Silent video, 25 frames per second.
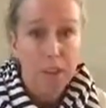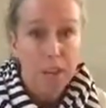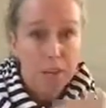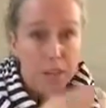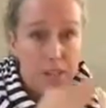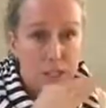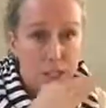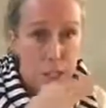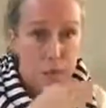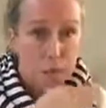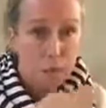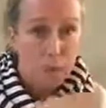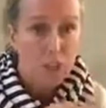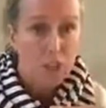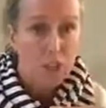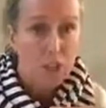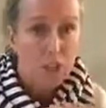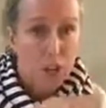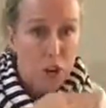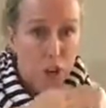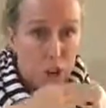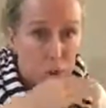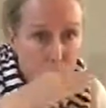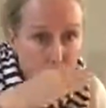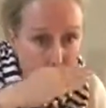So you want to
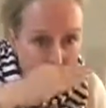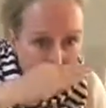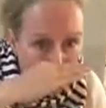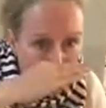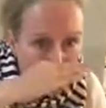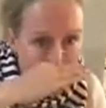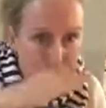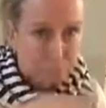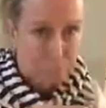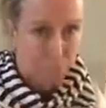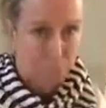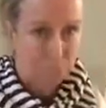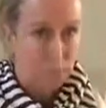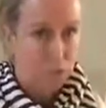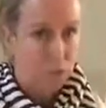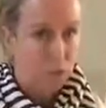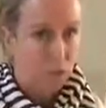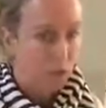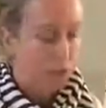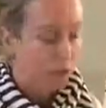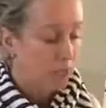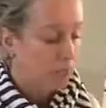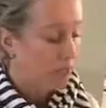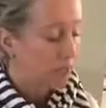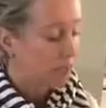show
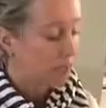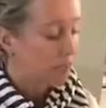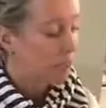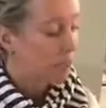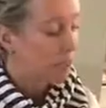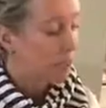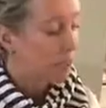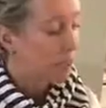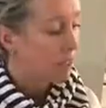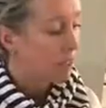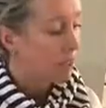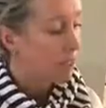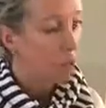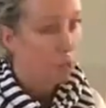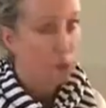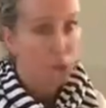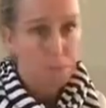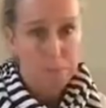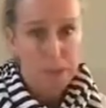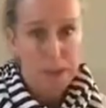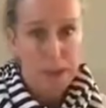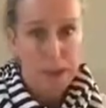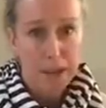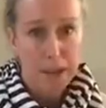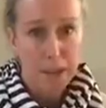quick descent and then
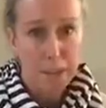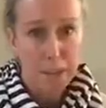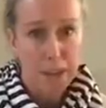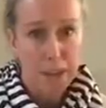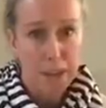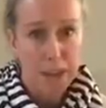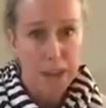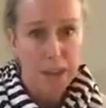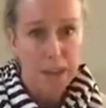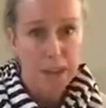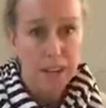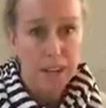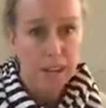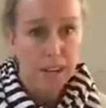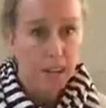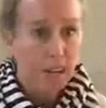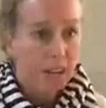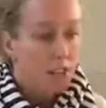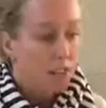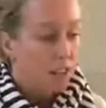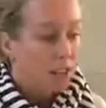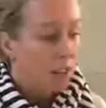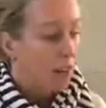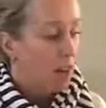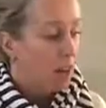quick back up again,
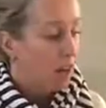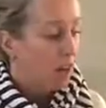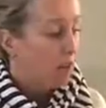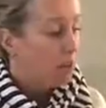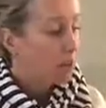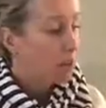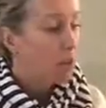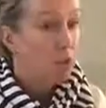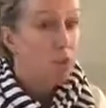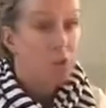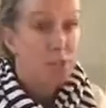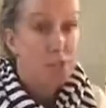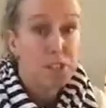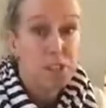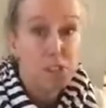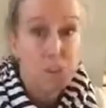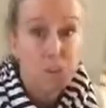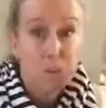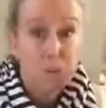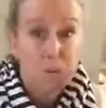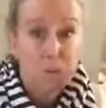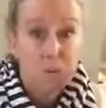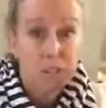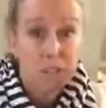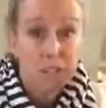so they
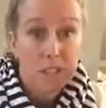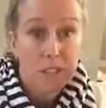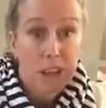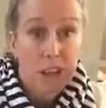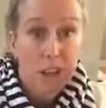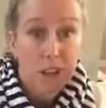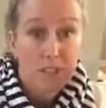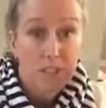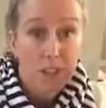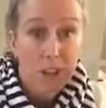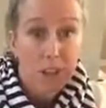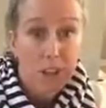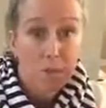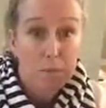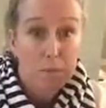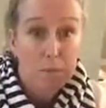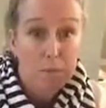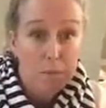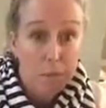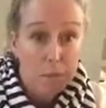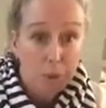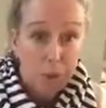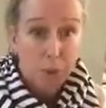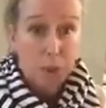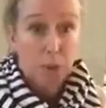don't have time
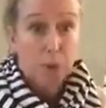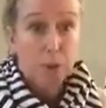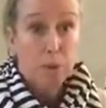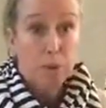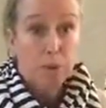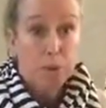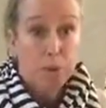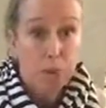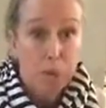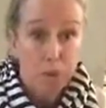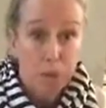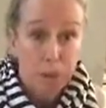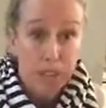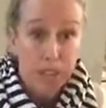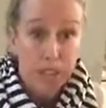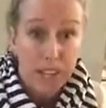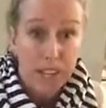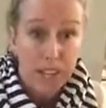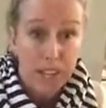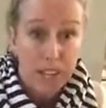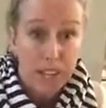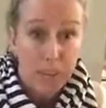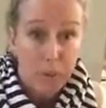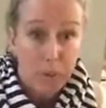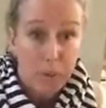to pull
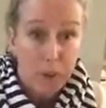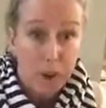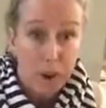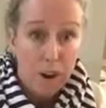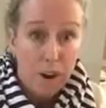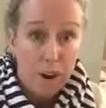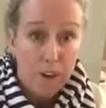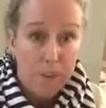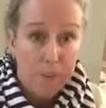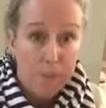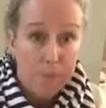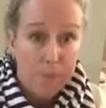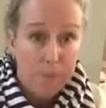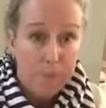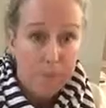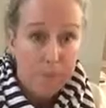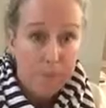in any water.